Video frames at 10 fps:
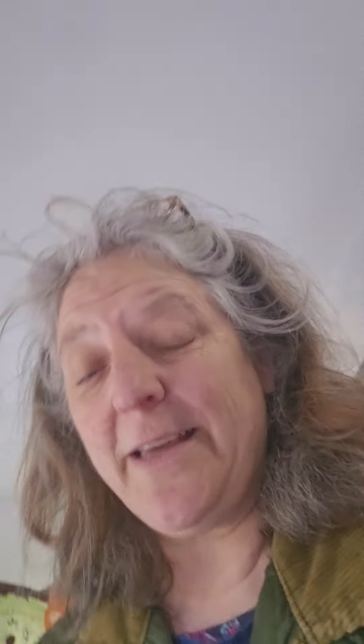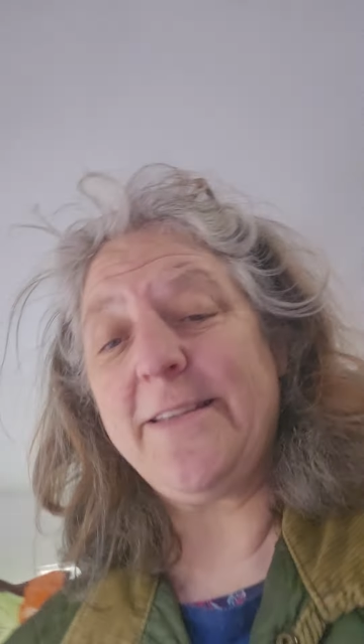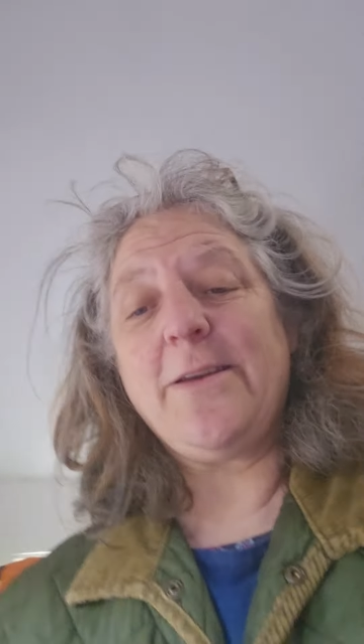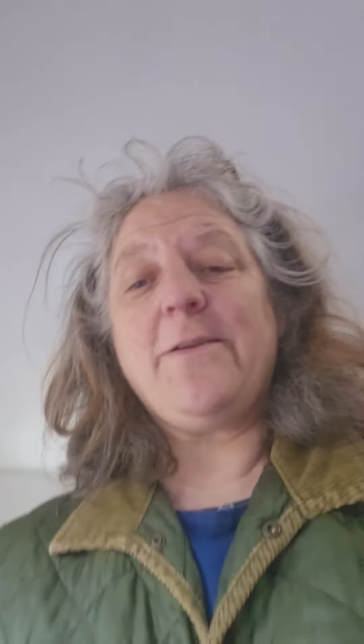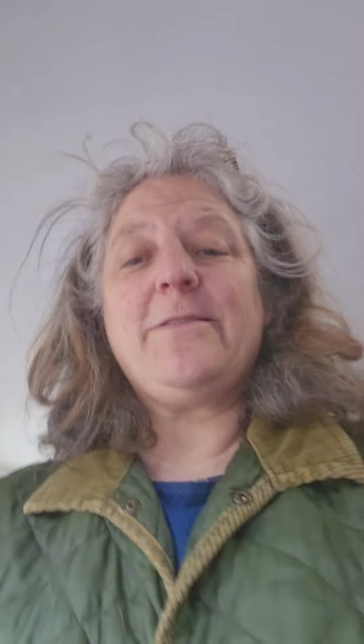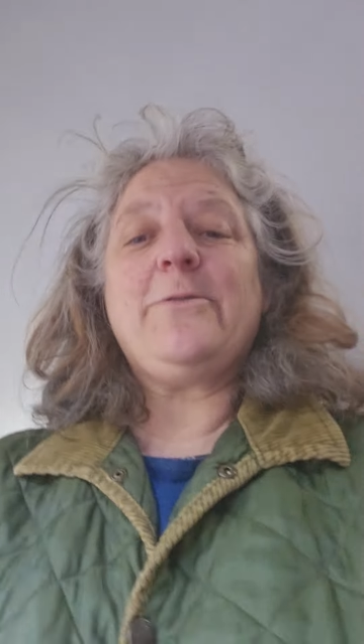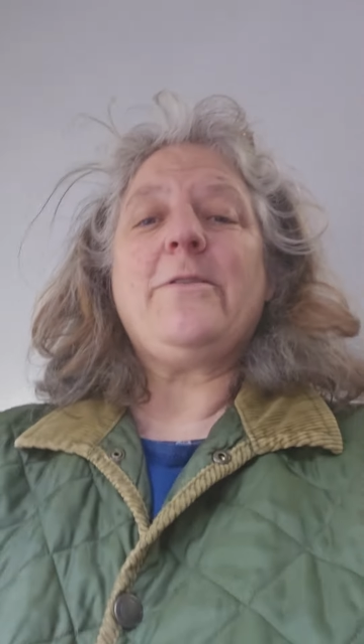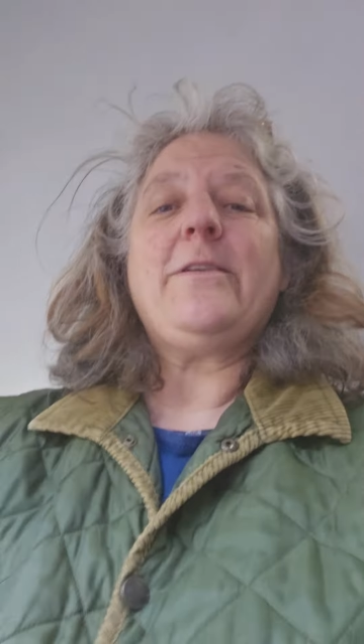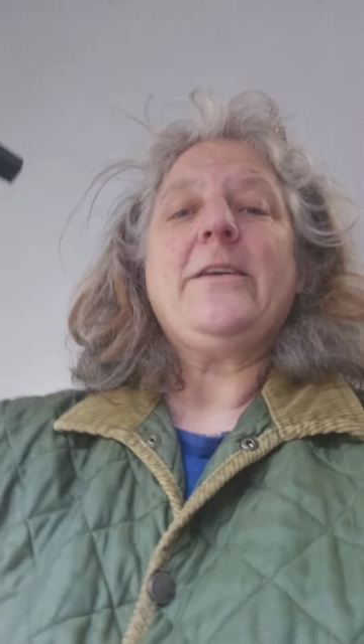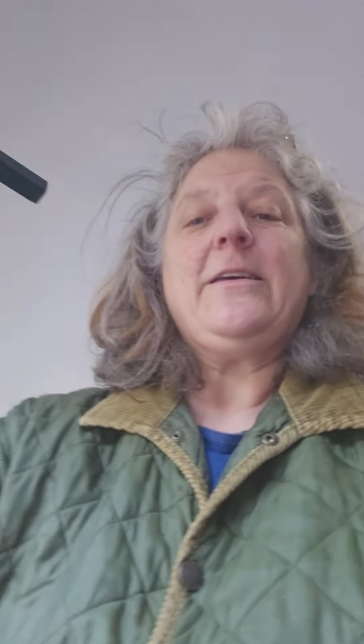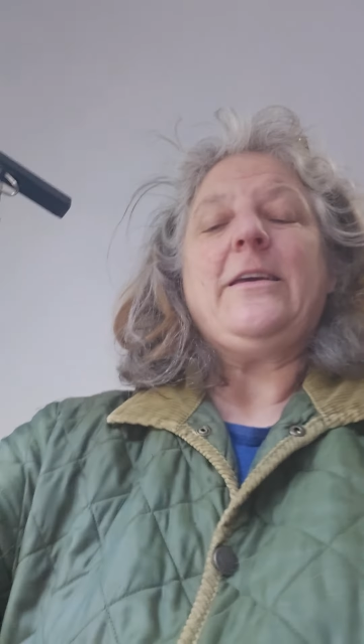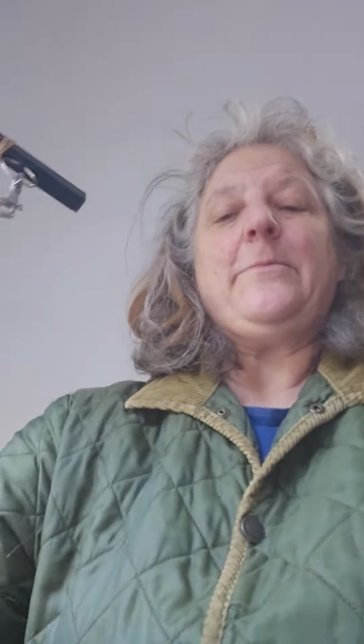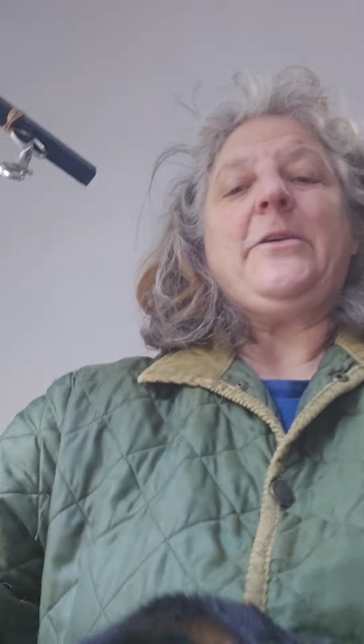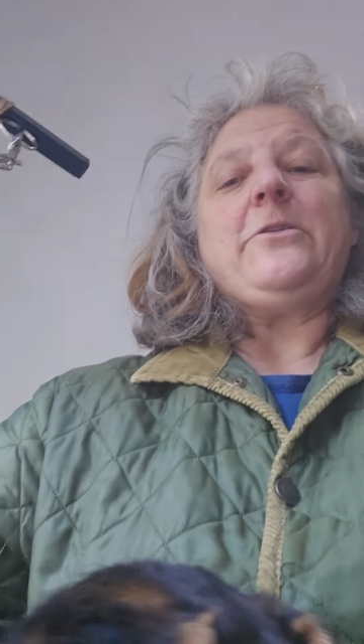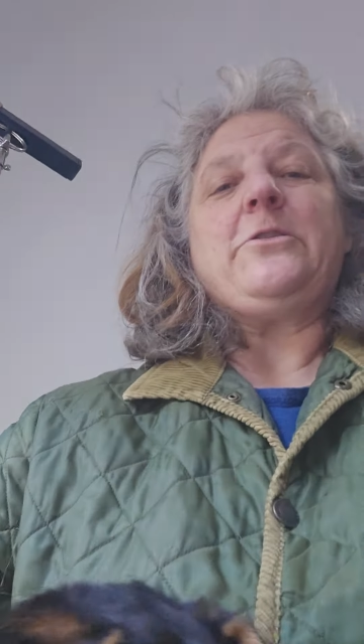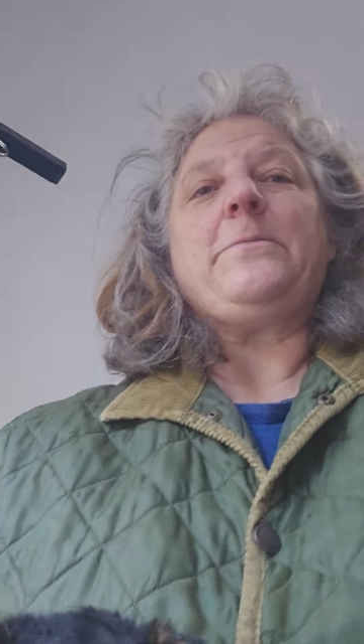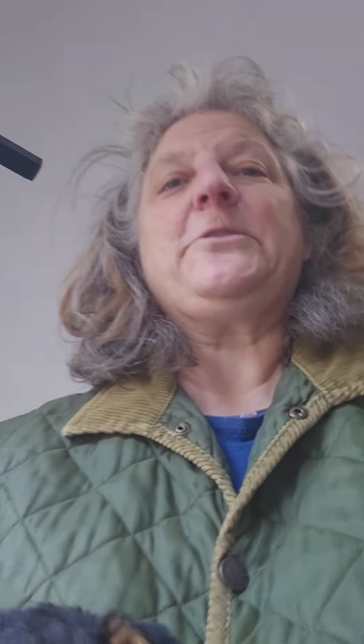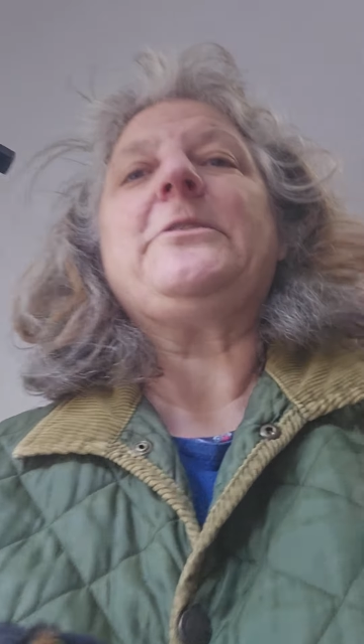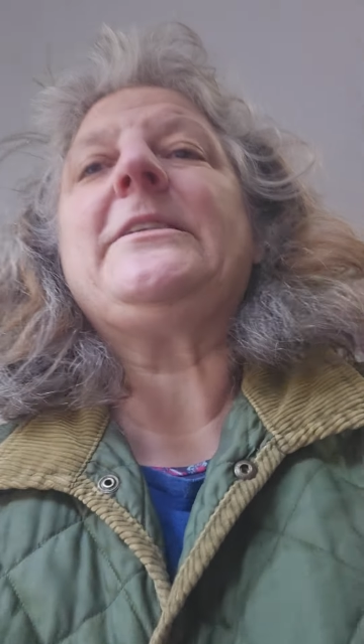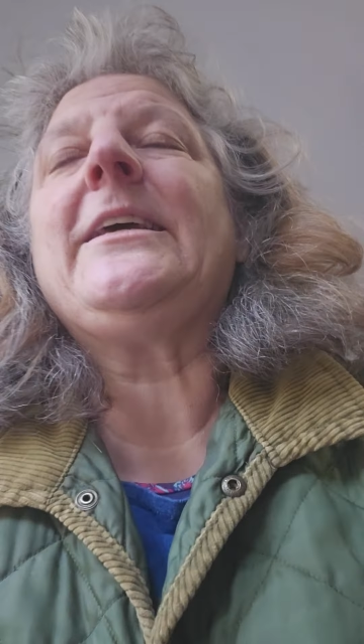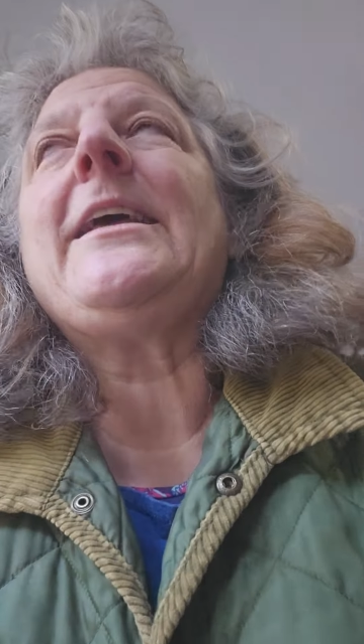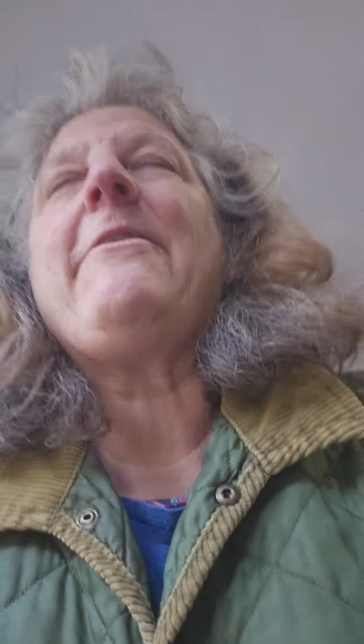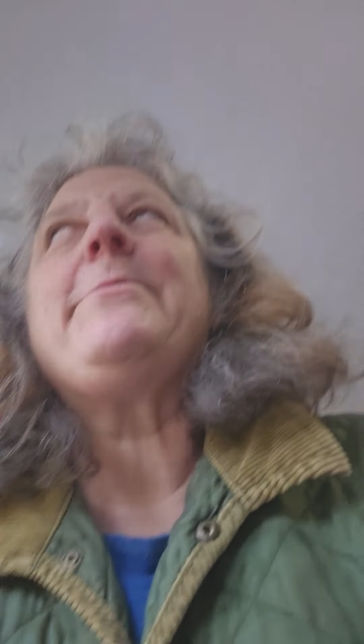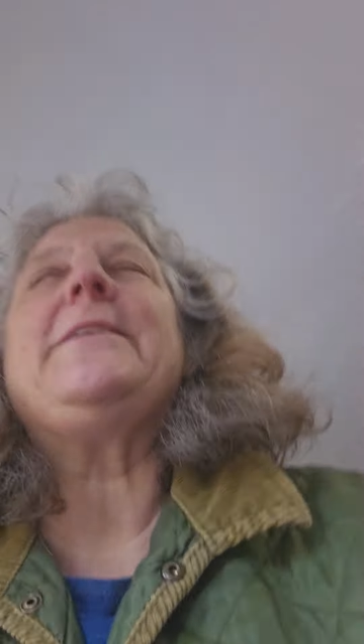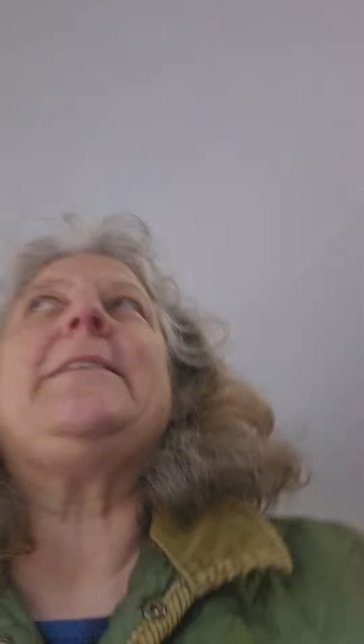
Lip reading: So I thought it'd be a good opportunity. Everybody